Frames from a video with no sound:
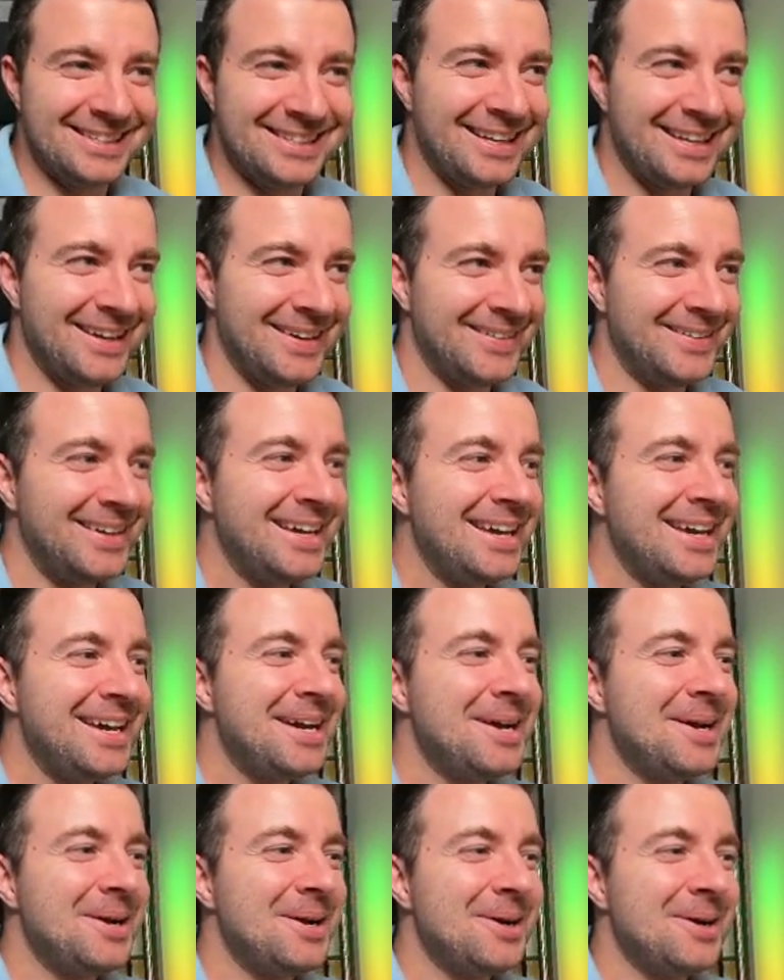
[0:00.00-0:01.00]
so,
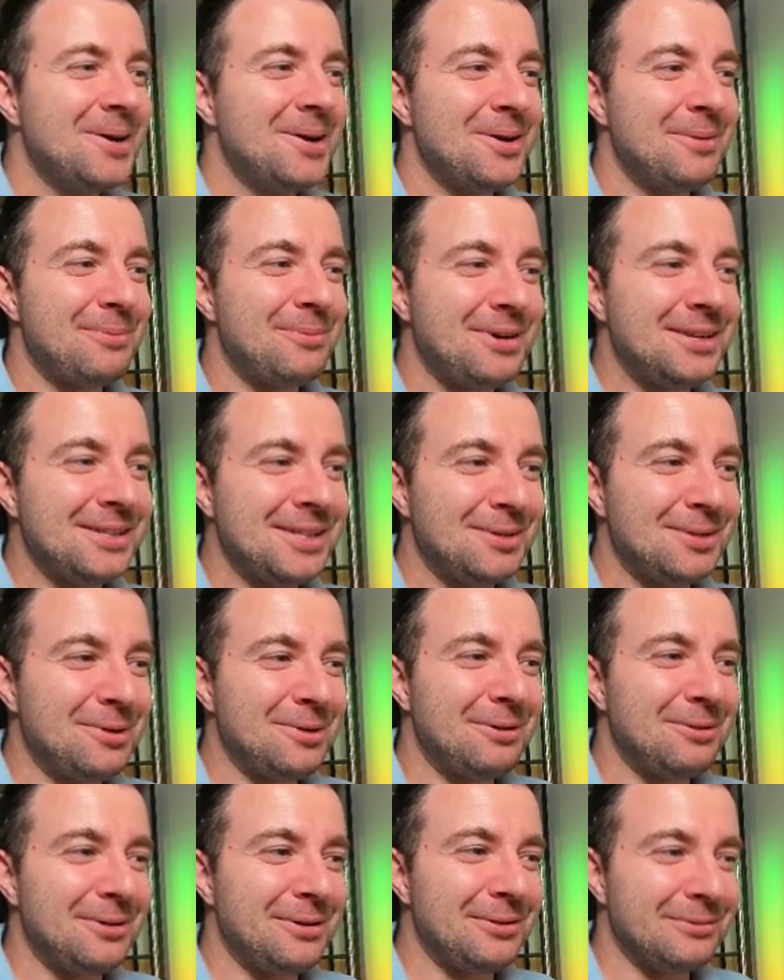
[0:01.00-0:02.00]
apparently
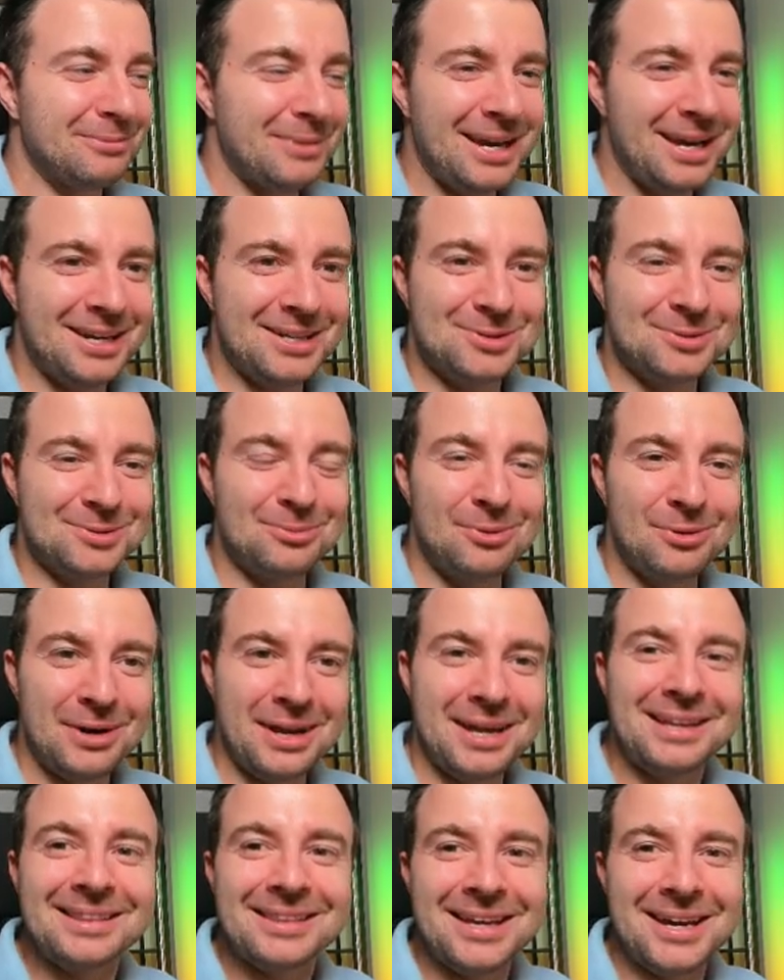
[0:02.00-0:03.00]
we, we've managed to
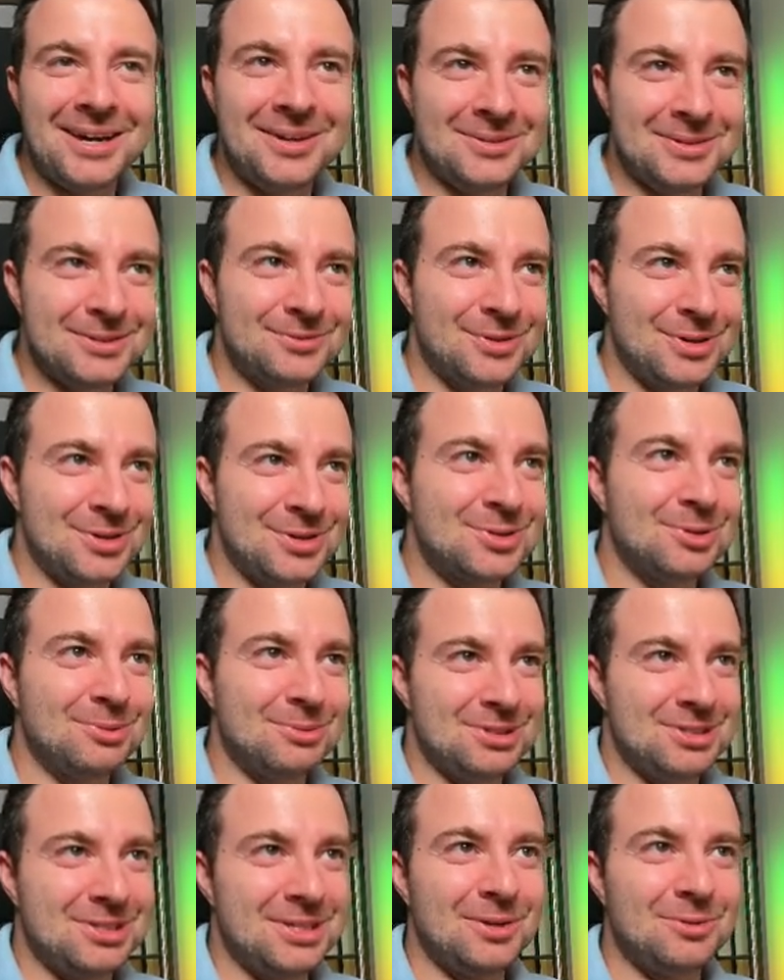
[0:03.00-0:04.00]
break down this virtual
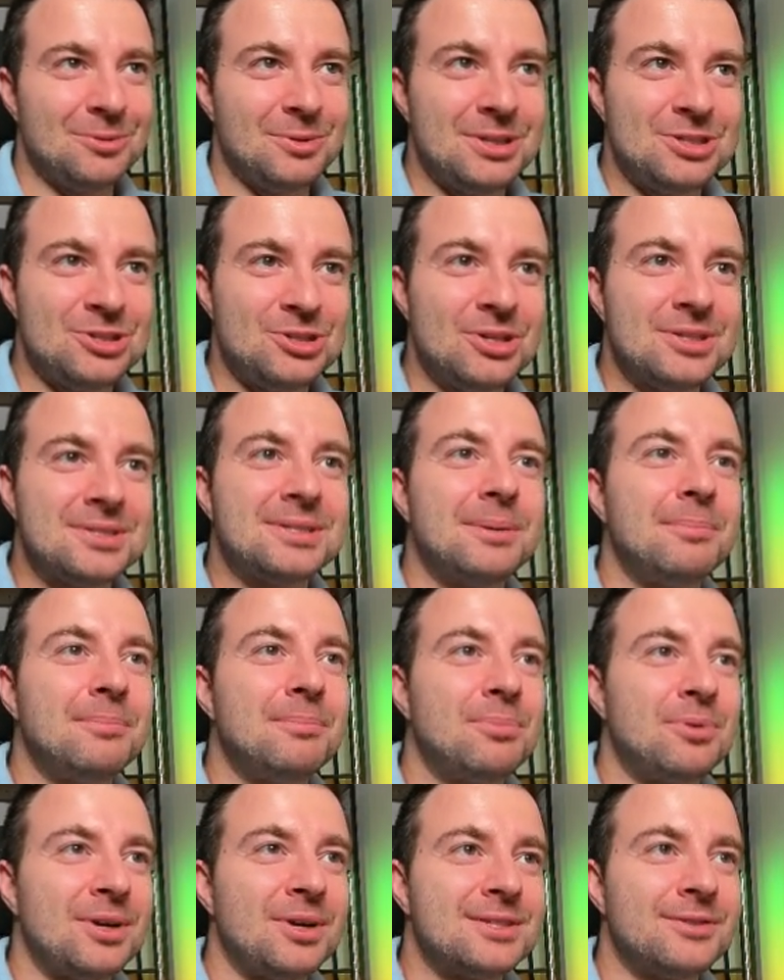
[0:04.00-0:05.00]
machine with just the
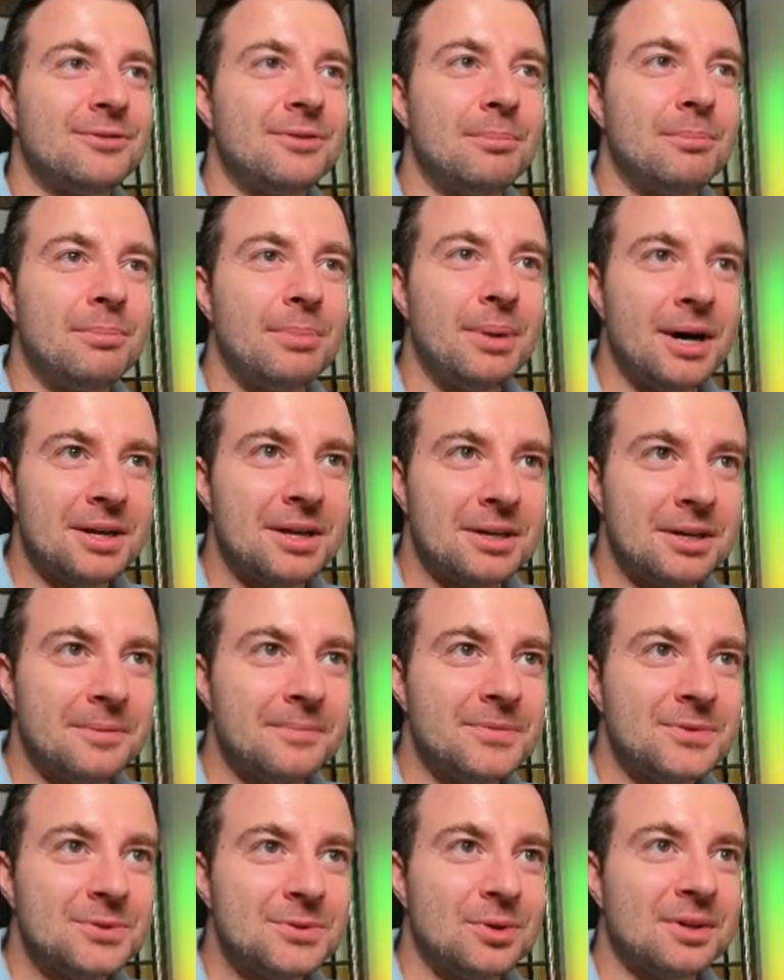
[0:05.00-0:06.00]
press of a button.
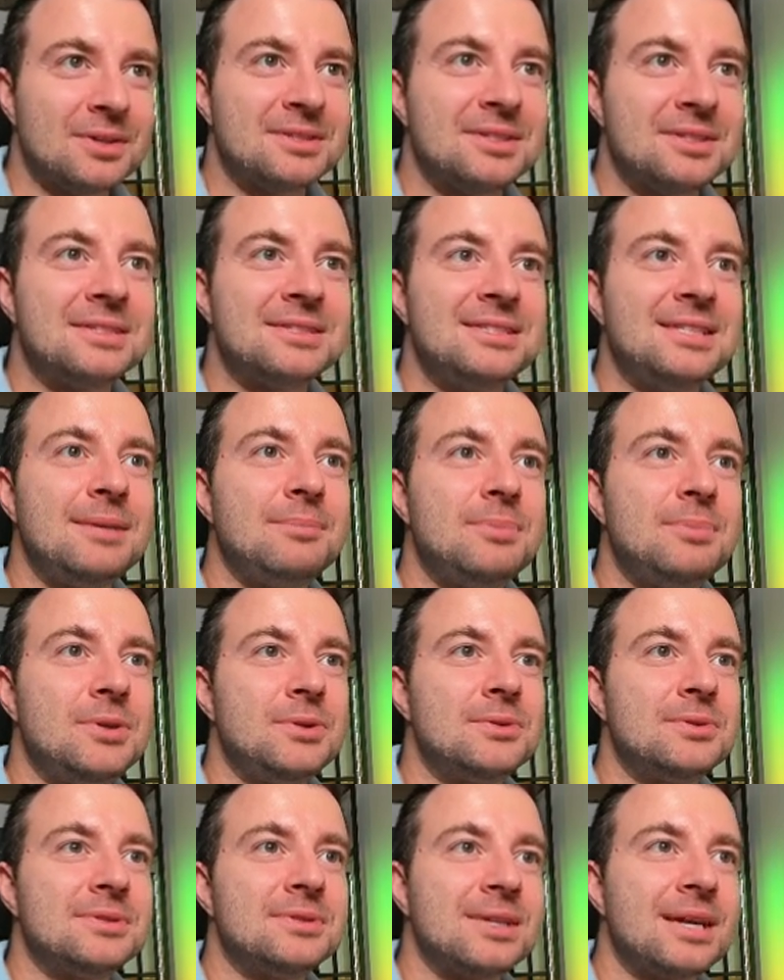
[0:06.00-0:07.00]
So you can see the CPU
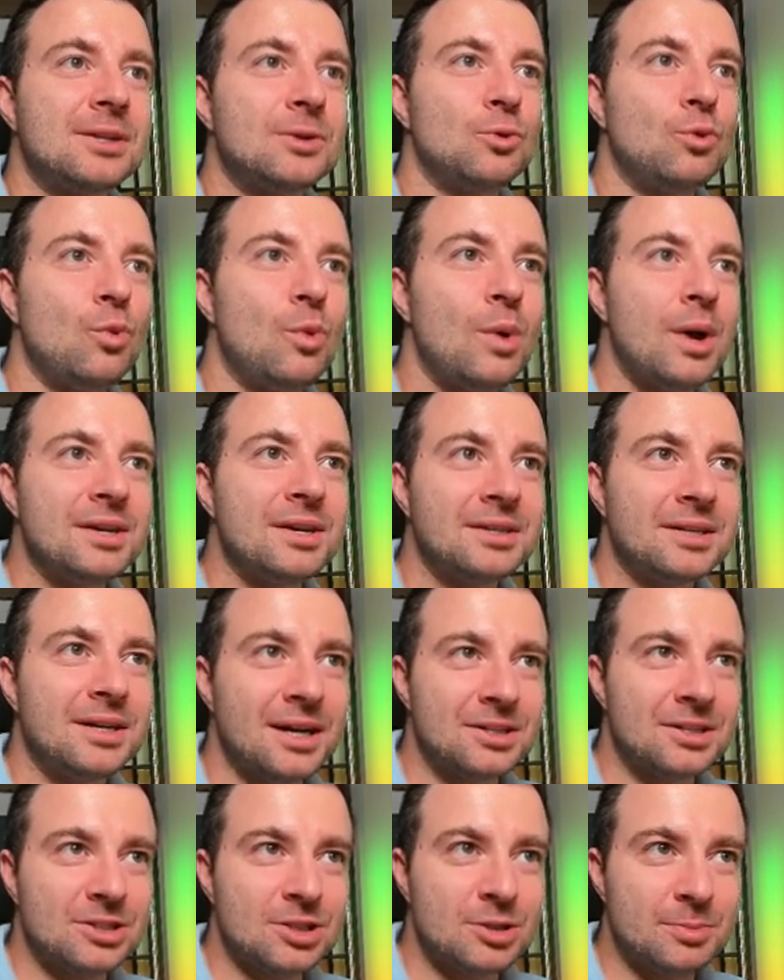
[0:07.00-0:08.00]
is at
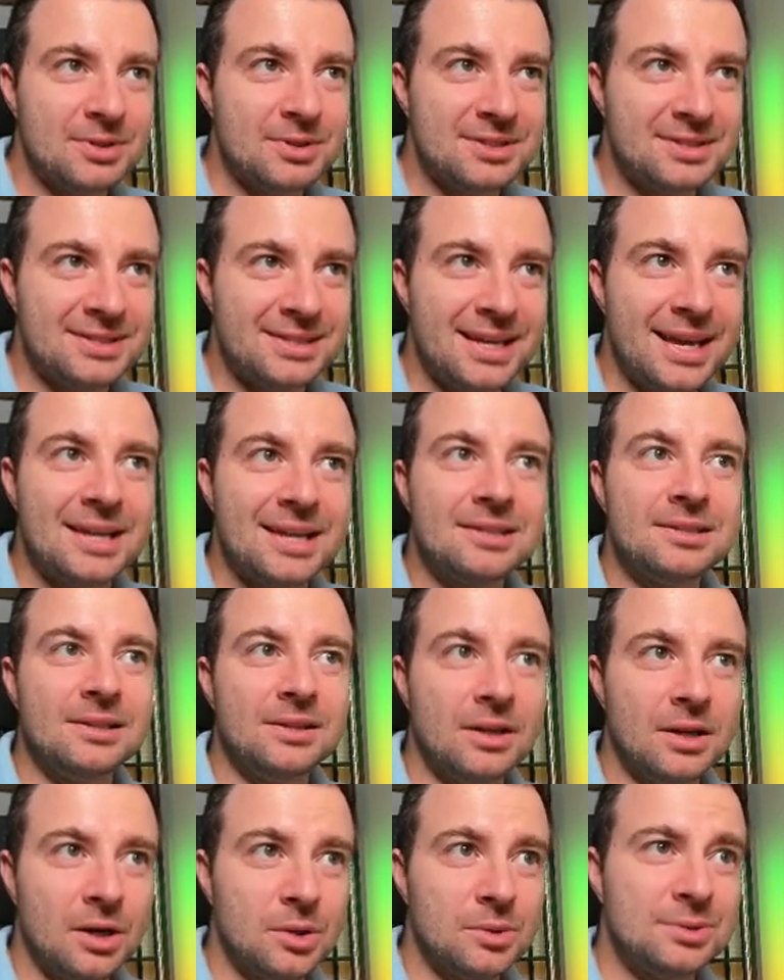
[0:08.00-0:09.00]
100%
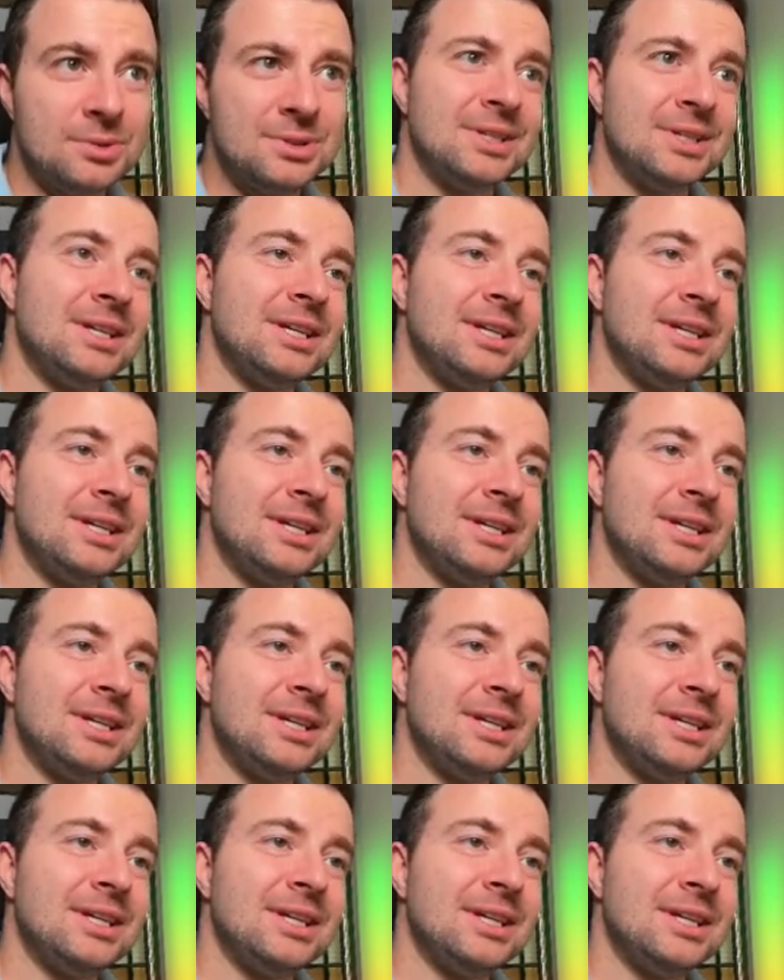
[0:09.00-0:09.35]
load.